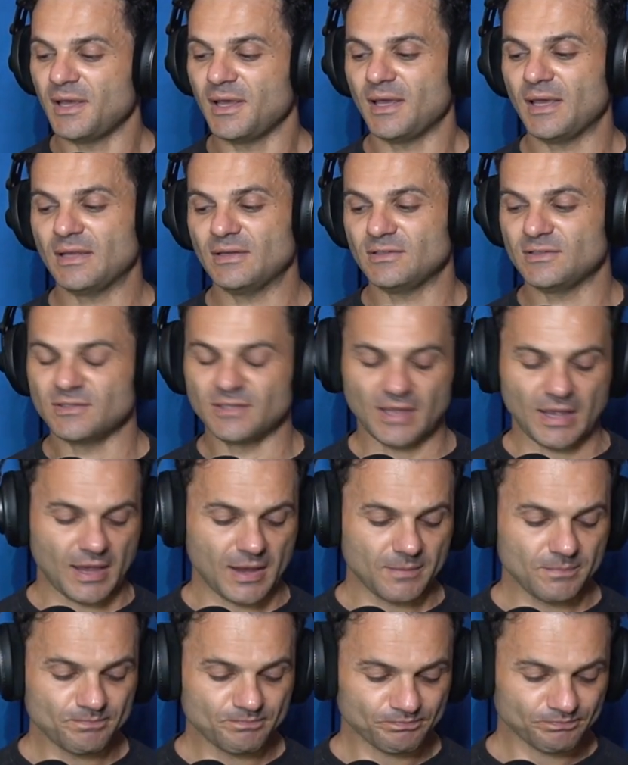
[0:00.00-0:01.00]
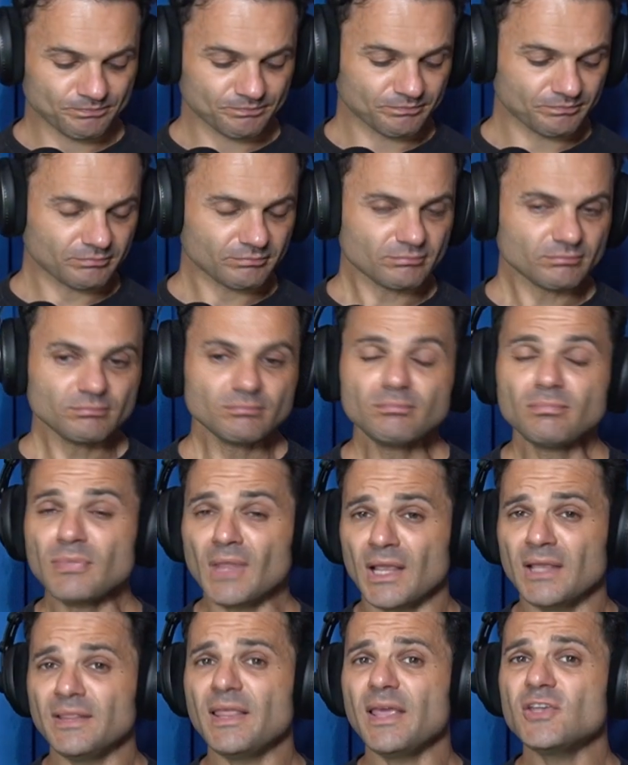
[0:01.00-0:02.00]
and
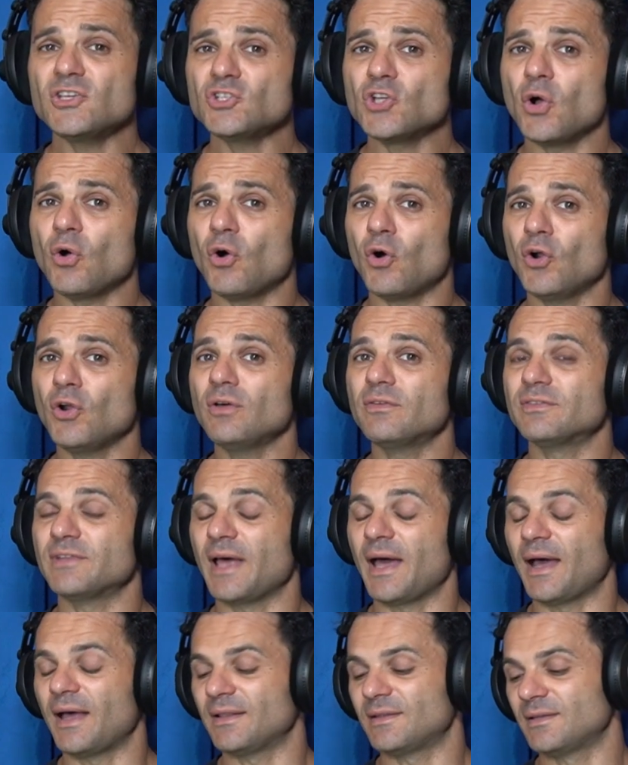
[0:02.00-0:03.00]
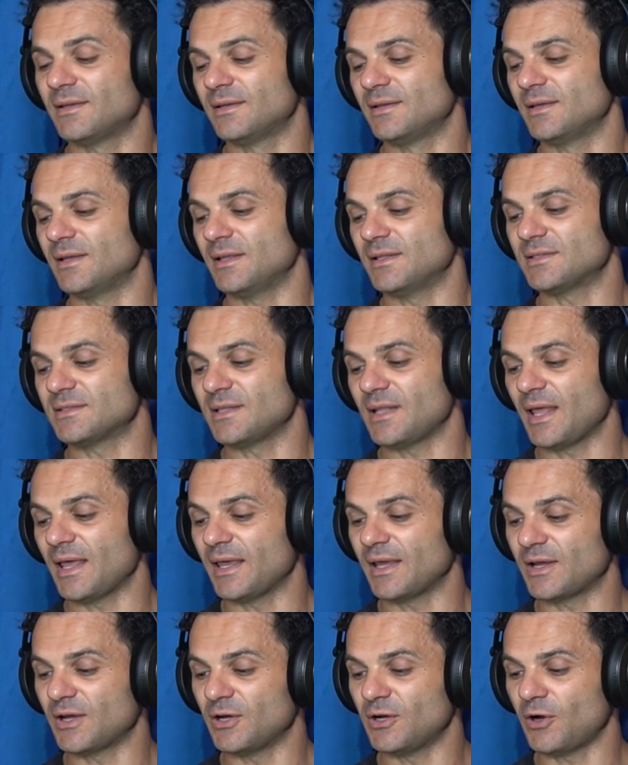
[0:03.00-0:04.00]
they show all of that, it's
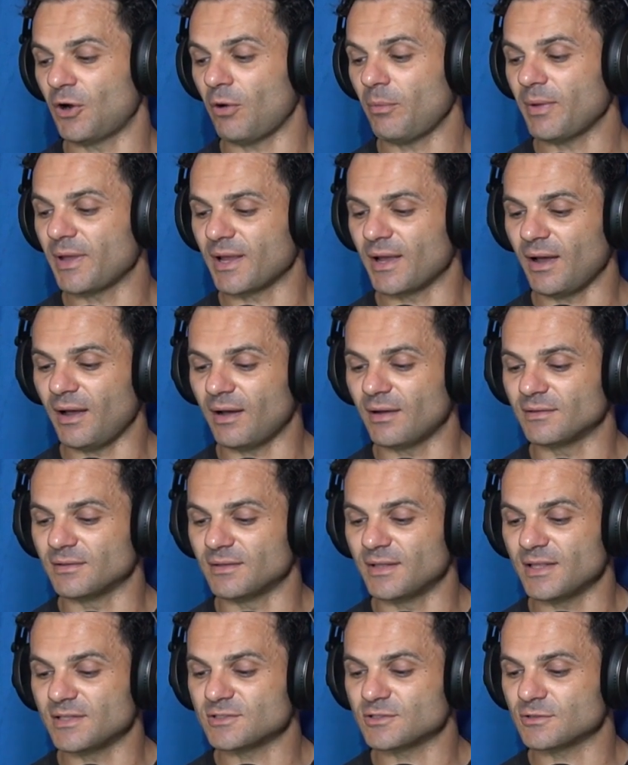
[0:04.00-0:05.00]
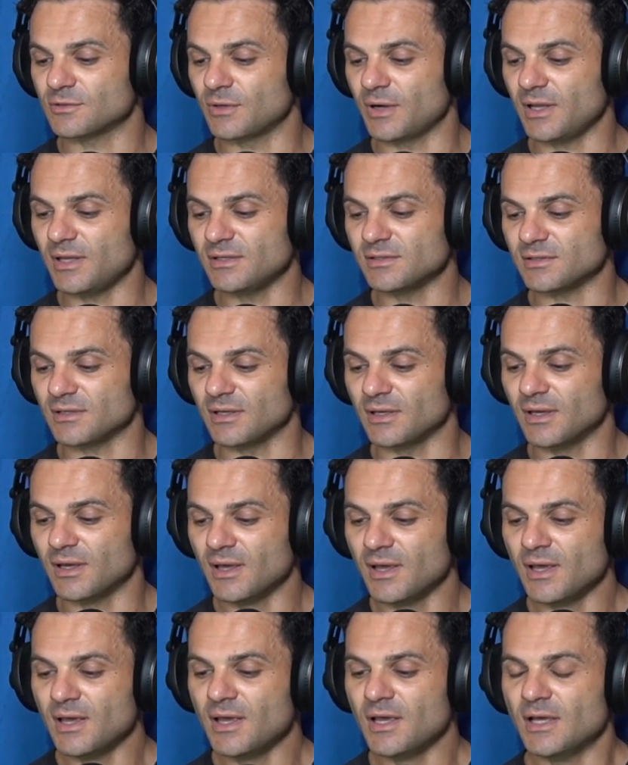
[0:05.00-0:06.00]
like, oh my God, that's crazy.
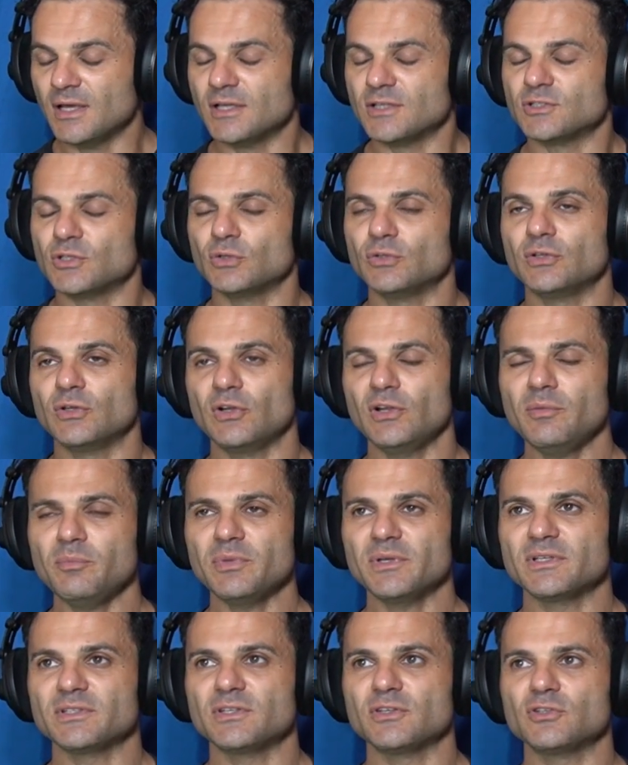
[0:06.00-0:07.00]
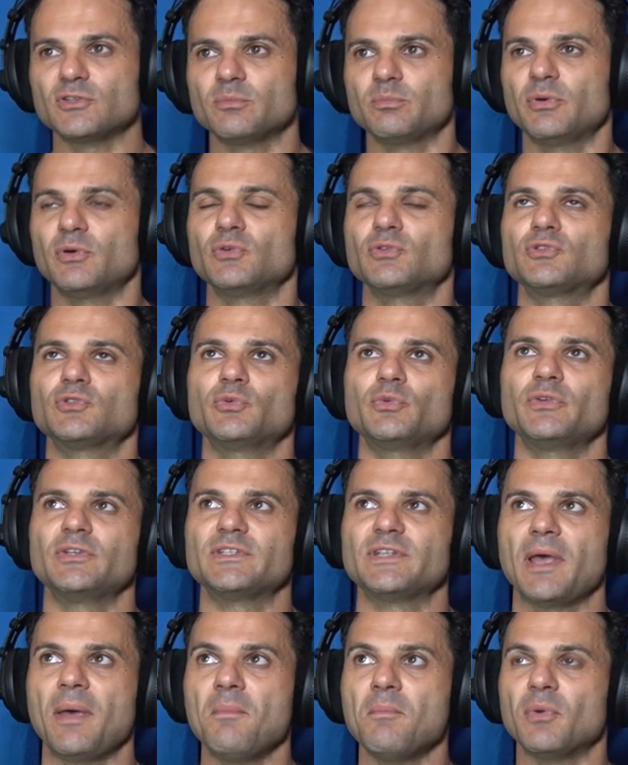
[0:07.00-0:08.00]
So the Olympics is supposed to
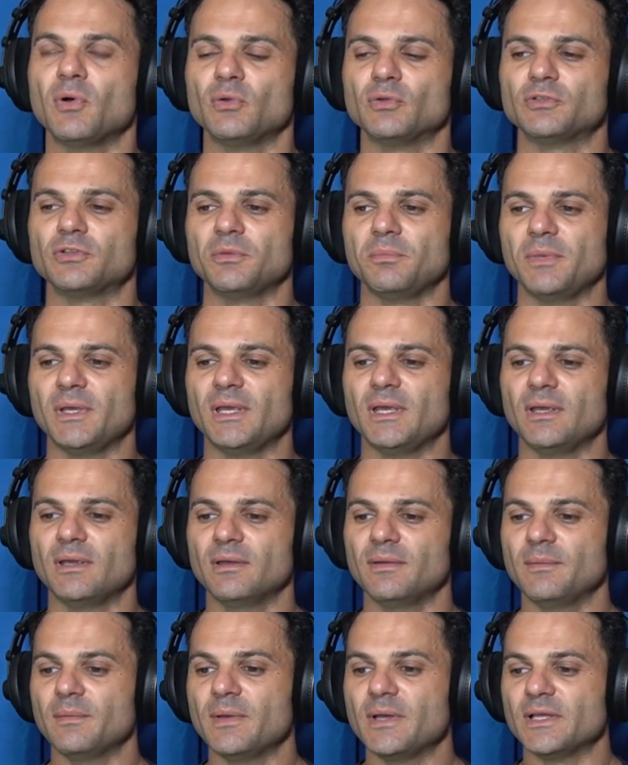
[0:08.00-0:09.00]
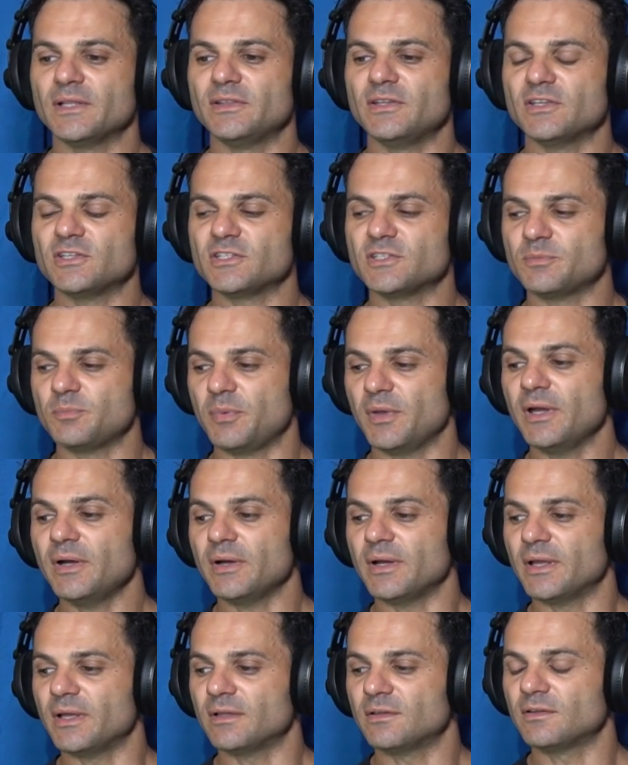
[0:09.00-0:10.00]
resemble, to me, the
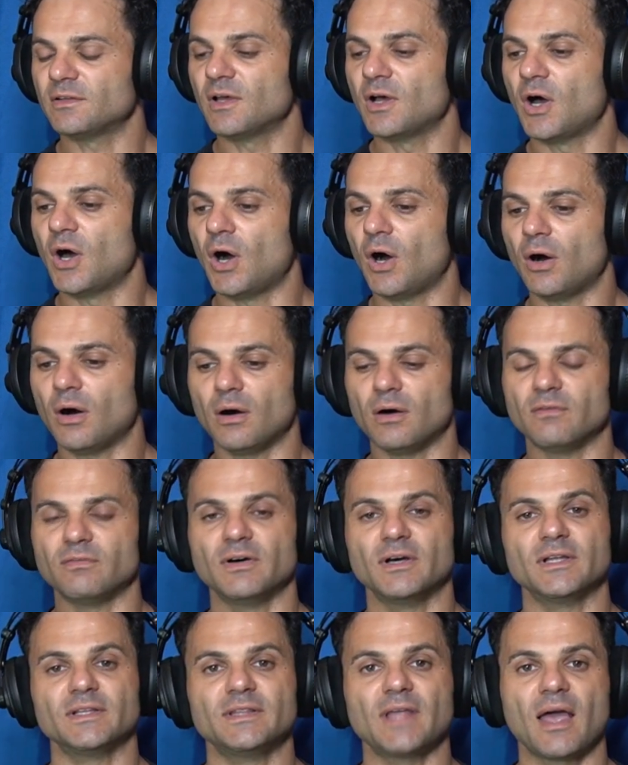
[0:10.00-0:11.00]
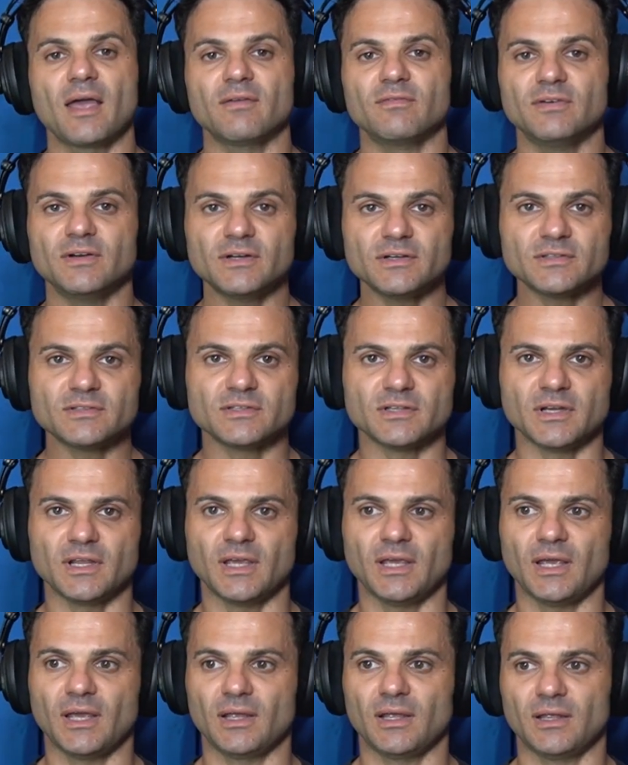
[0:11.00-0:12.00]
spirit of
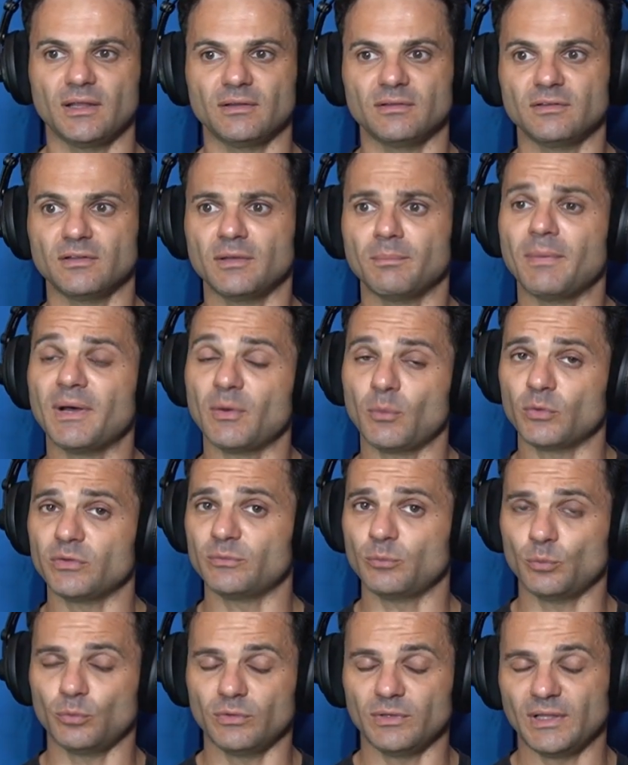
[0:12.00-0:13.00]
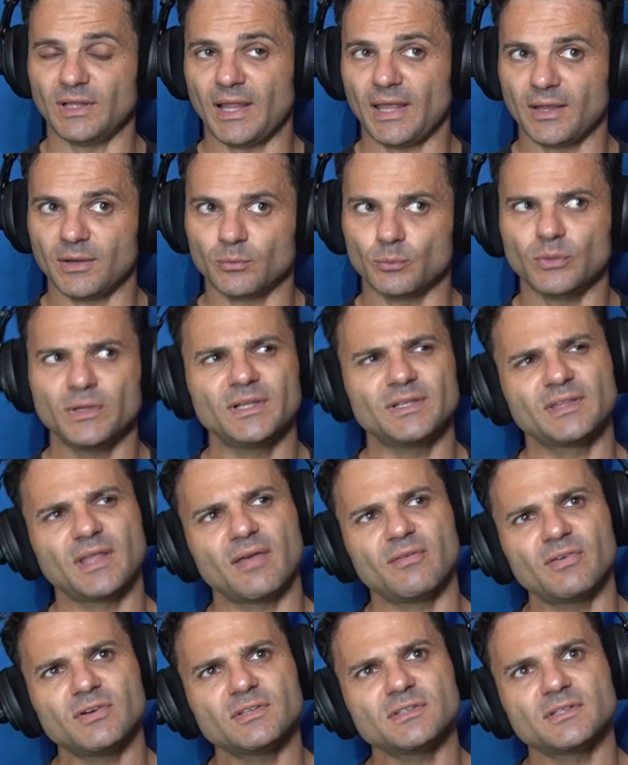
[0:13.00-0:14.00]
diversity, but really
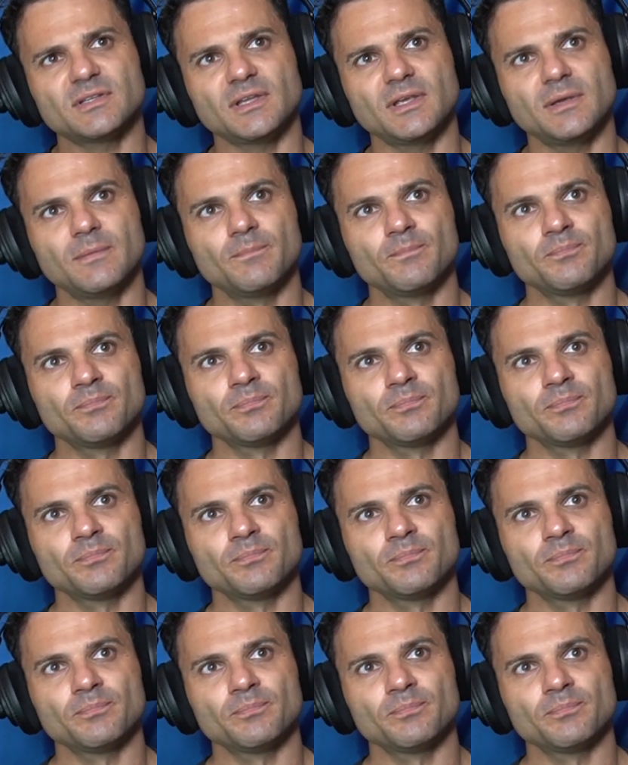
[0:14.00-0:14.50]
diversity,